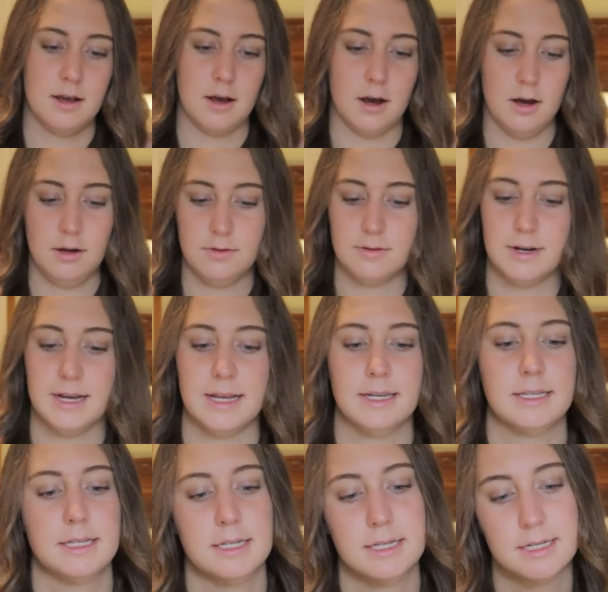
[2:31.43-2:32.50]
All right,
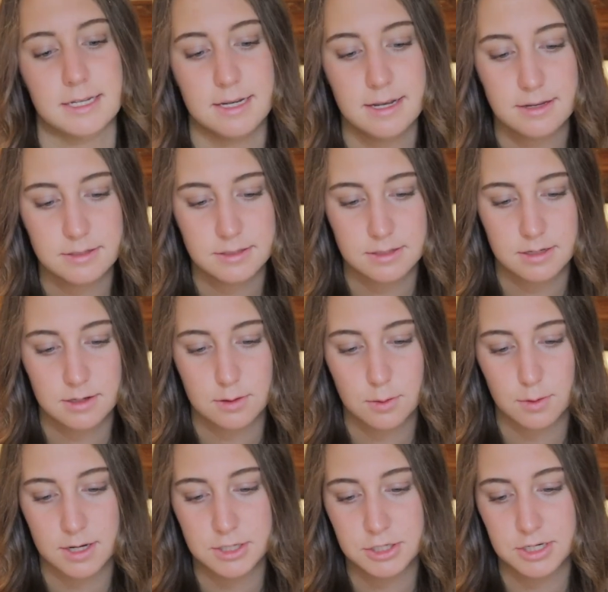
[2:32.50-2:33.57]
next
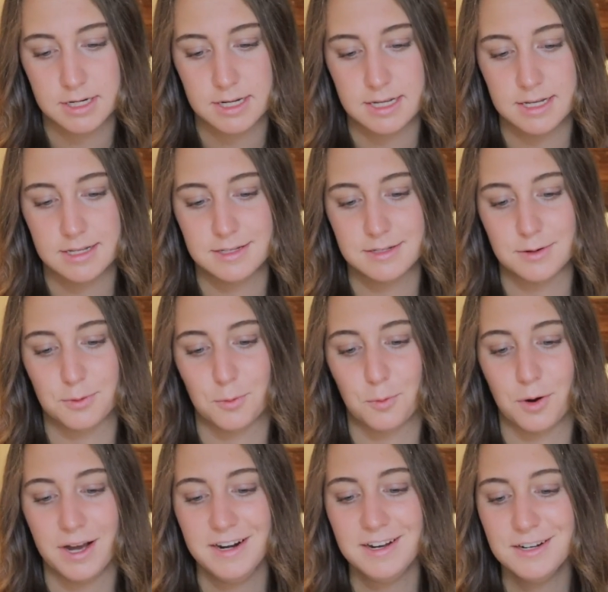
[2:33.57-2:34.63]
question is,
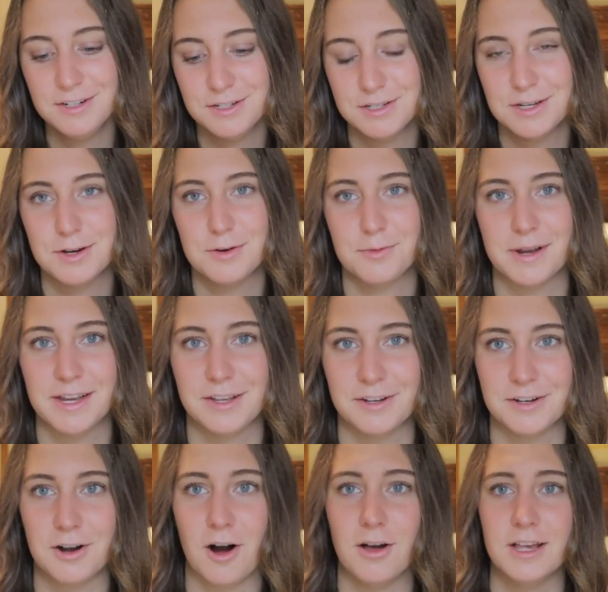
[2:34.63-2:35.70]
why not just go to regular
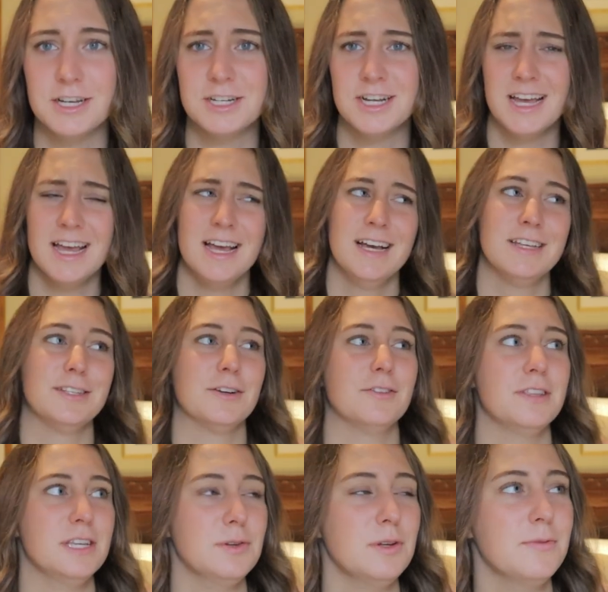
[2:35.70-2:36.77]
college? So
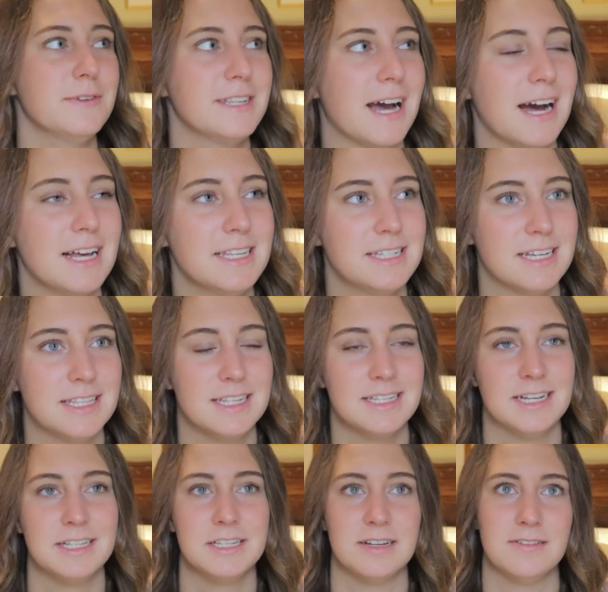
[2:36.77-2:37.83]
this one was asked in the
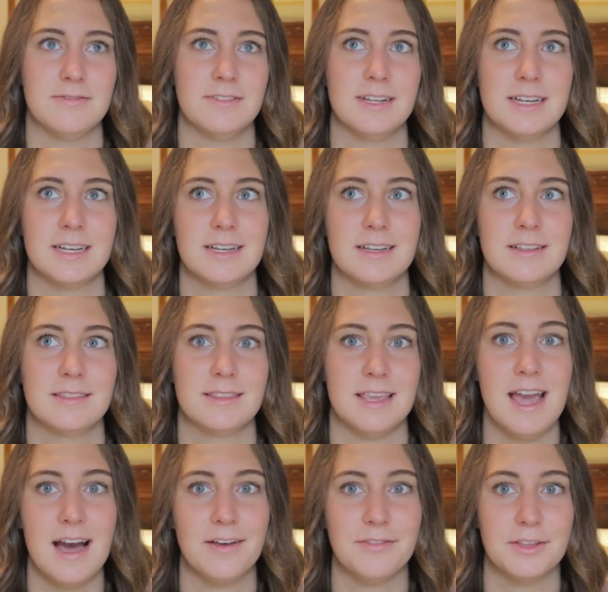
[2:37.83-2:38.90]
sense of, like,
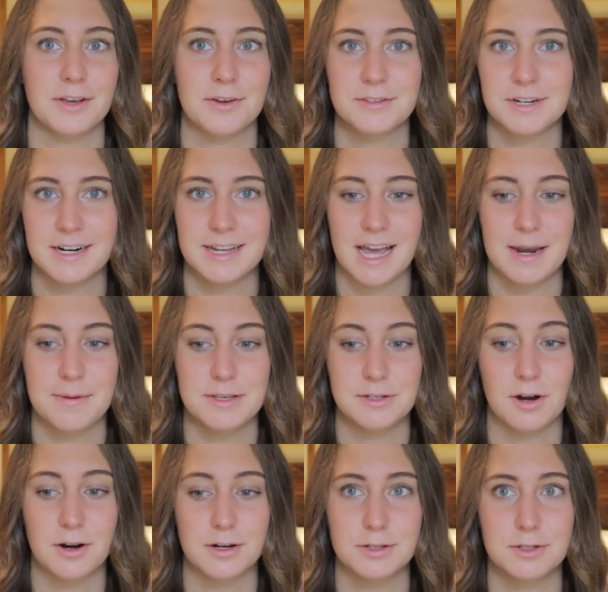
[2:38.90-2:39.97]
yeah, the Coast Guard Academy is
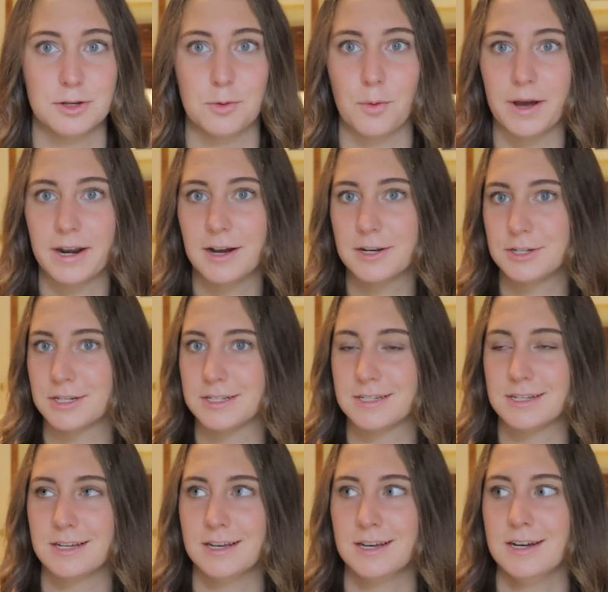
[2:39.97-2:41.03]
hard, so why not
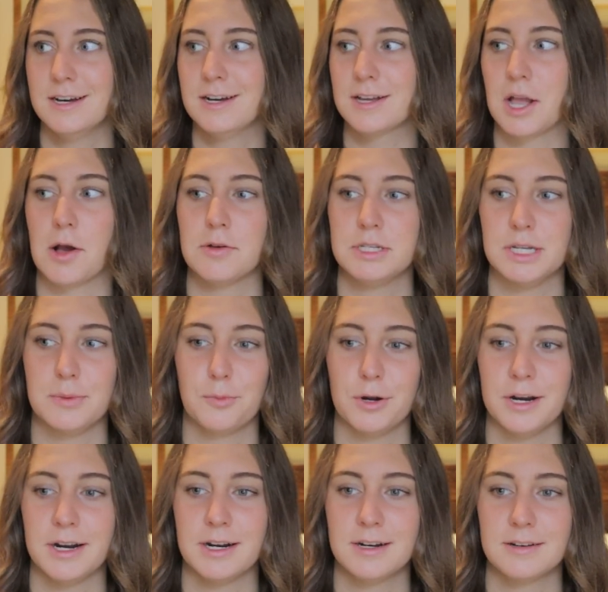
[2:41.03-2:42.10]
just go
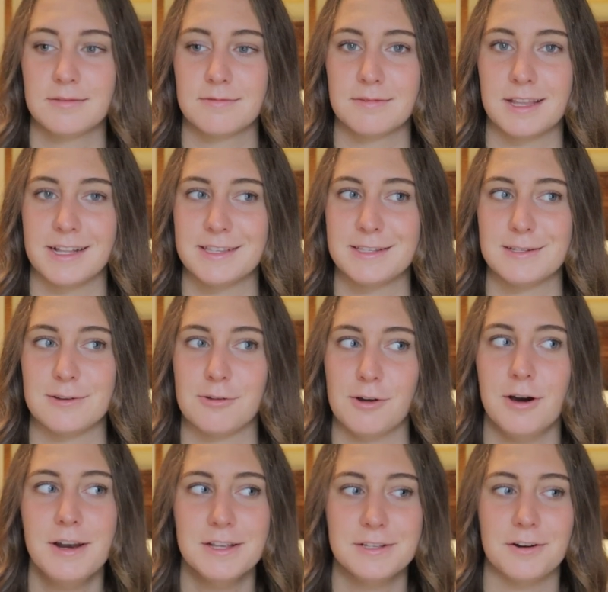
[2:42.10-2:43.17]
somewhere that's
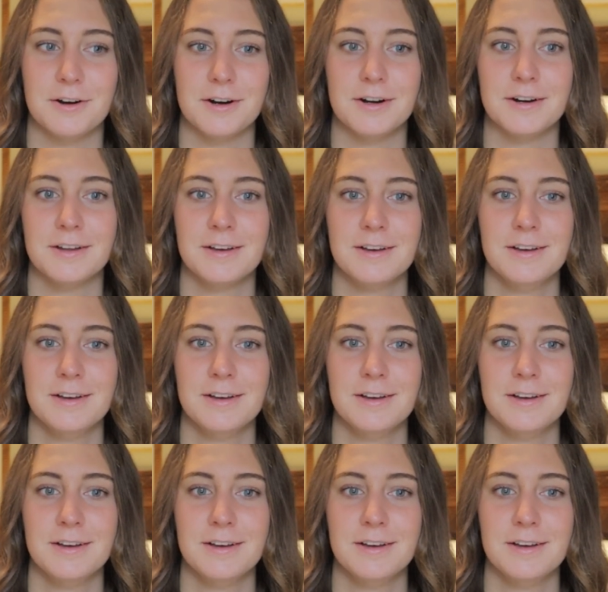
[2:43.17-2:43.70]
not as hard